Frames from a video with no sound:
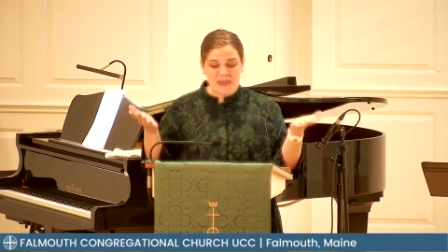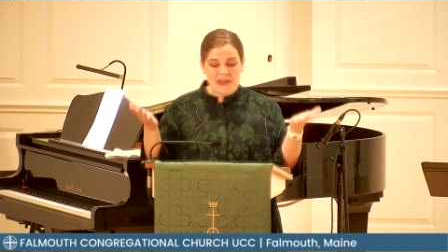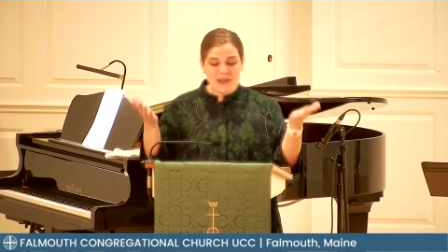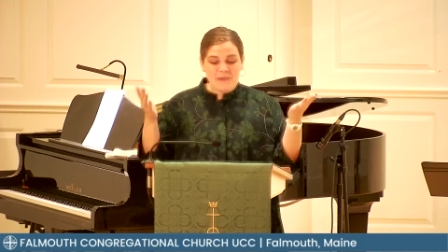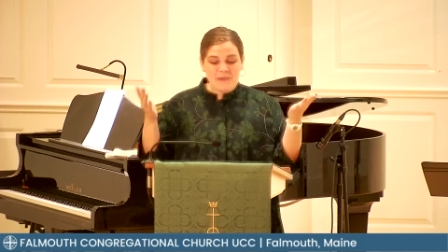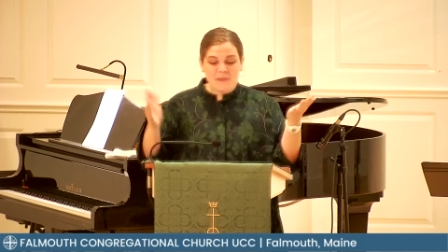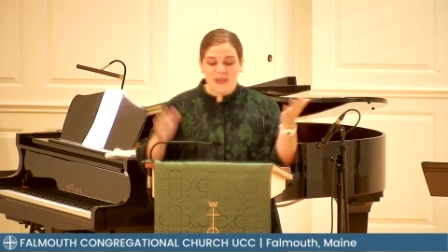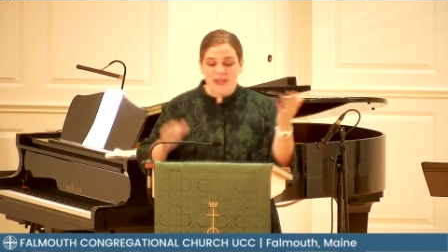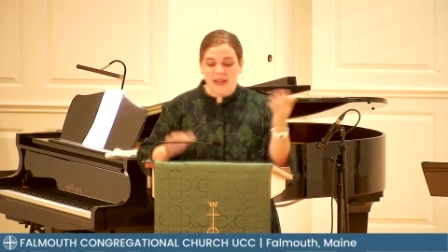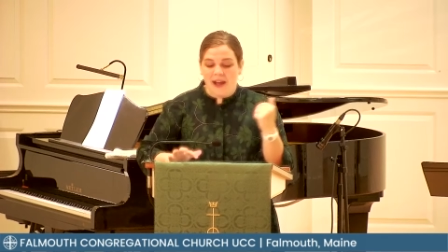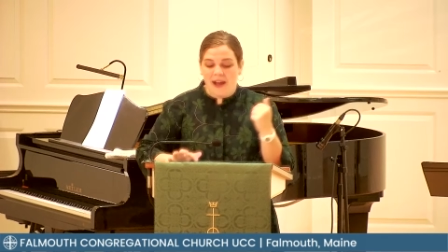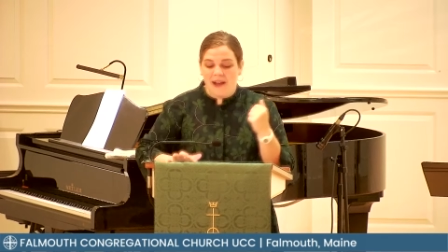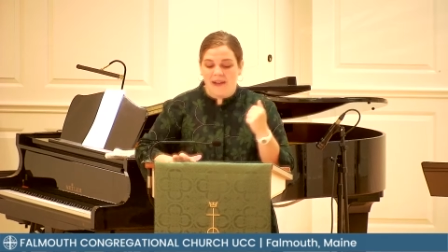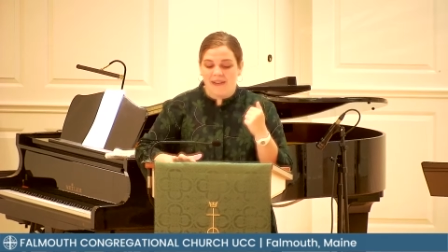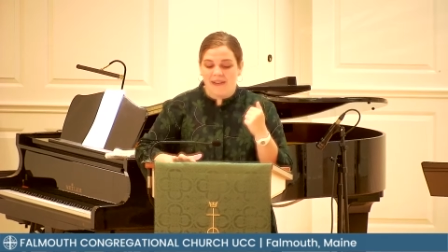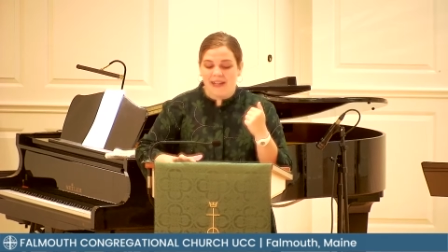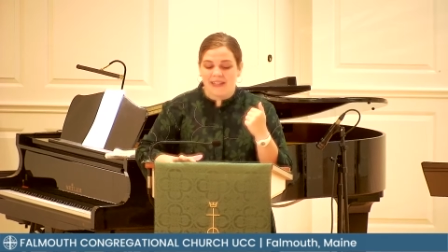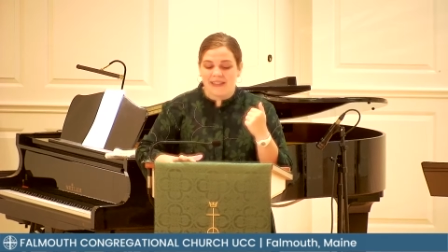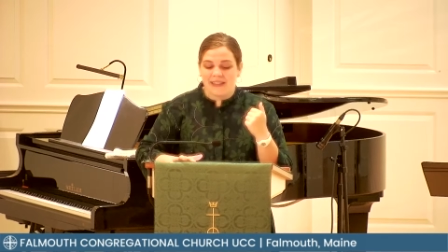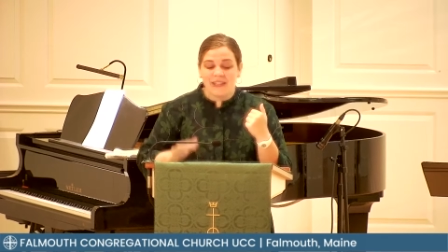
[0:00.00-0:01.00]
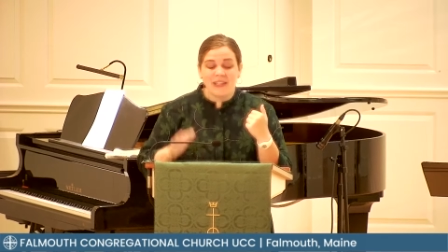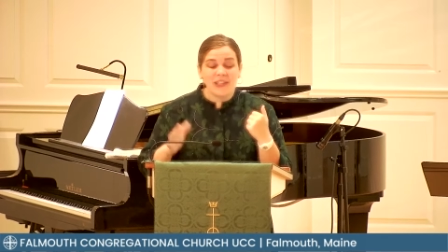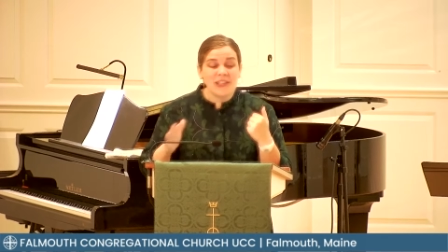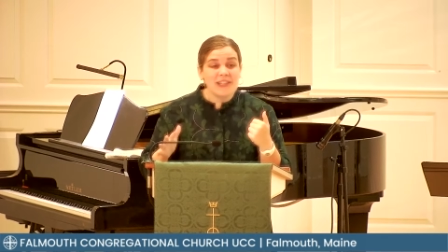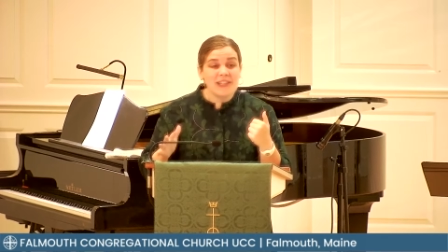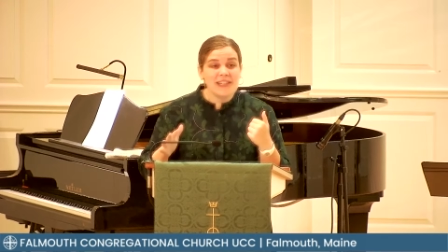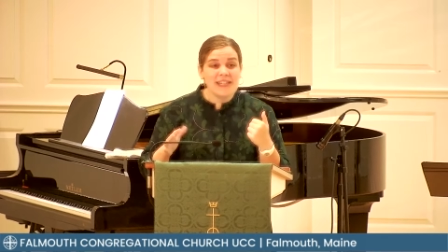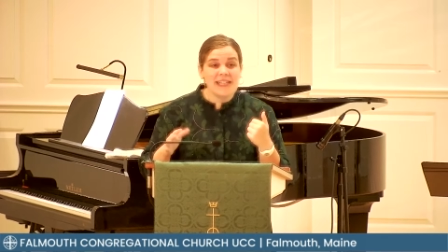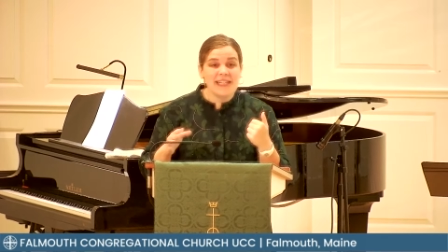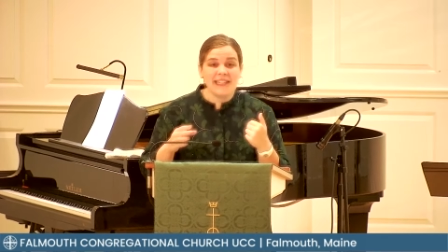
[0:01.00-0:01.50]
We are a
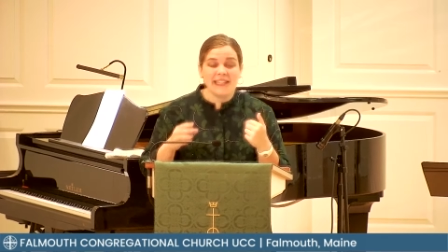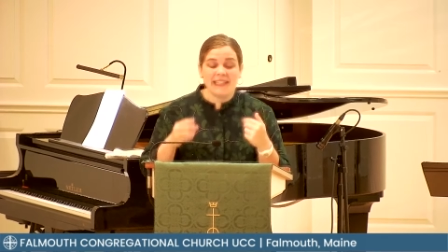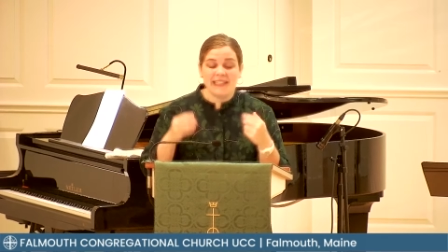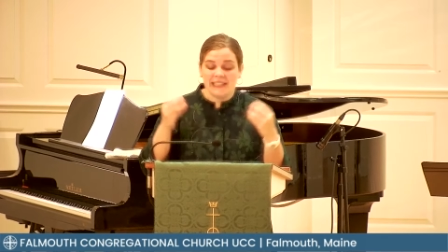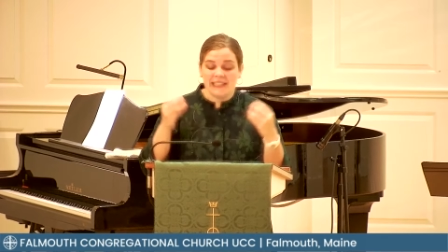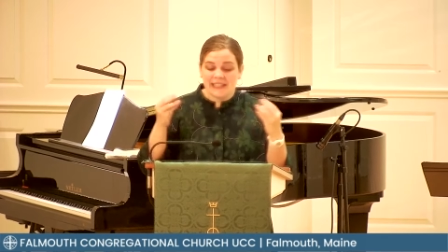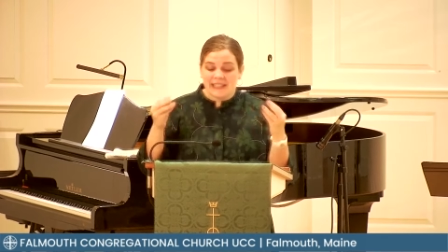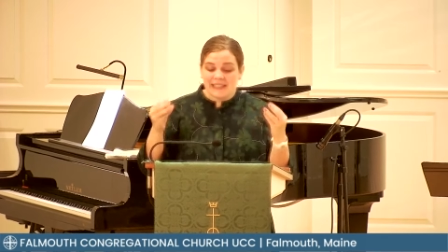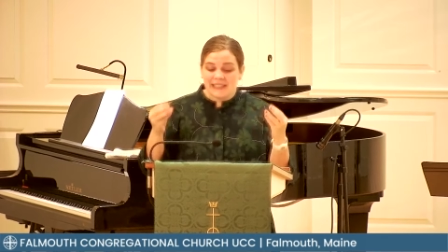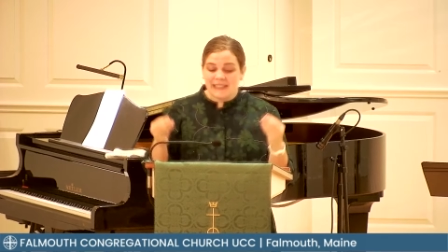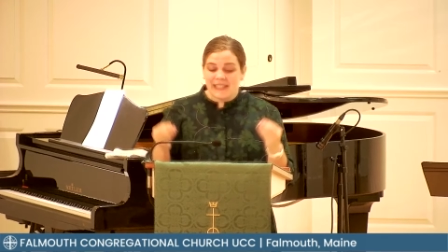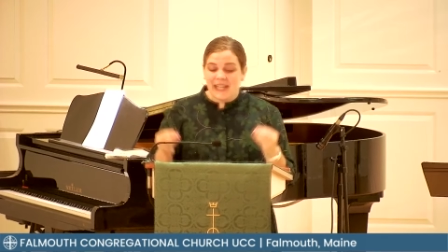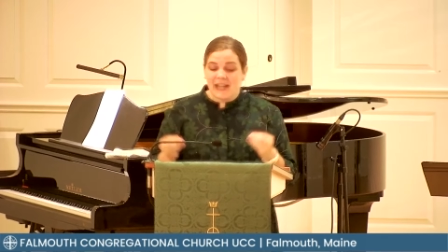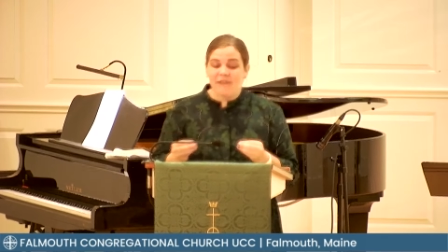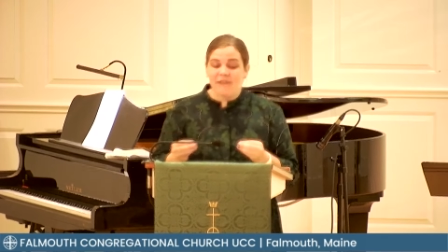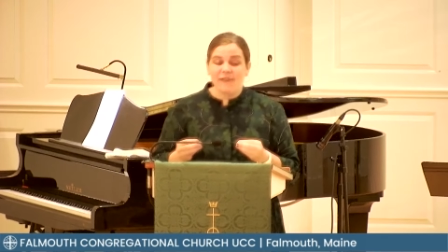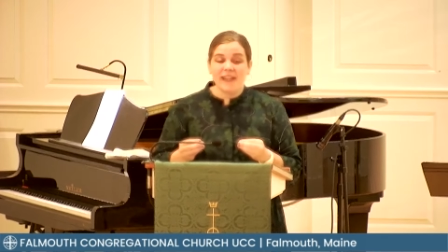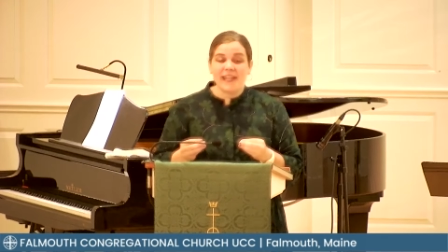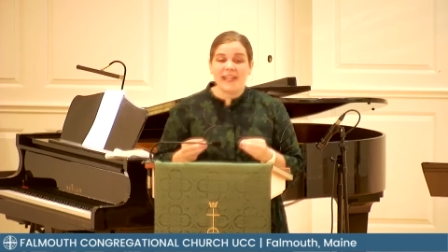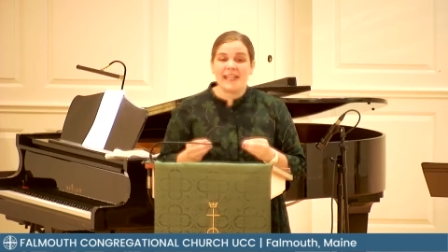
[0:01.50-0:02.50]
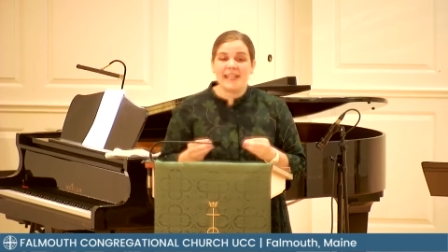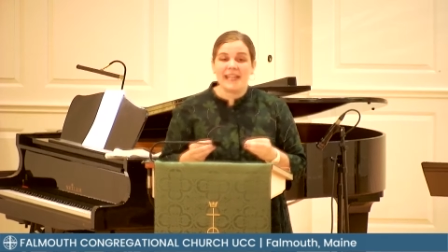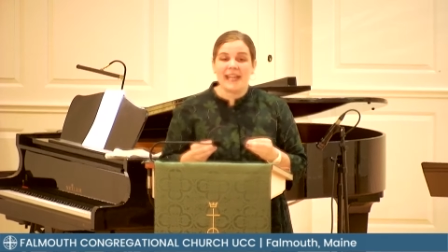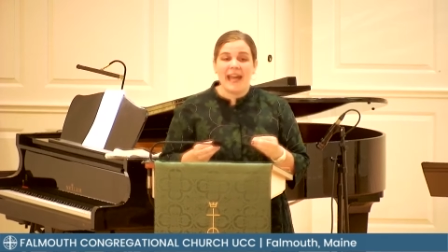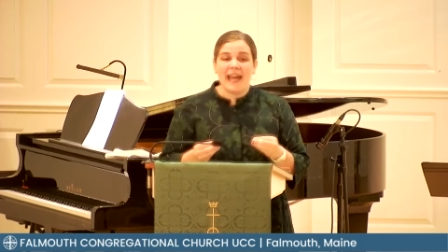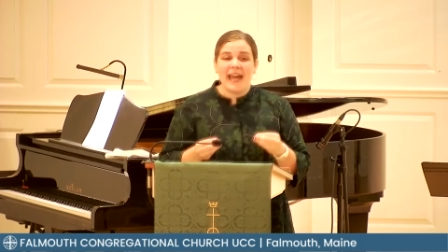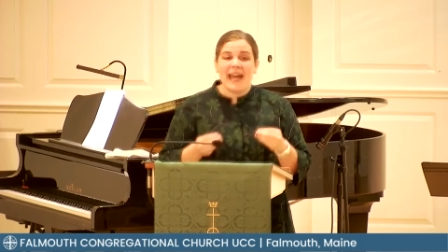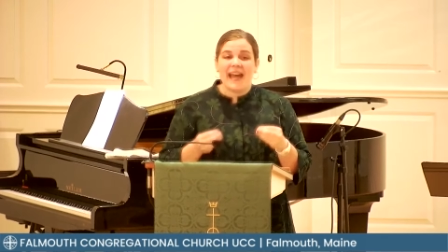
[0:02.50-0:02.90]
learning, loving,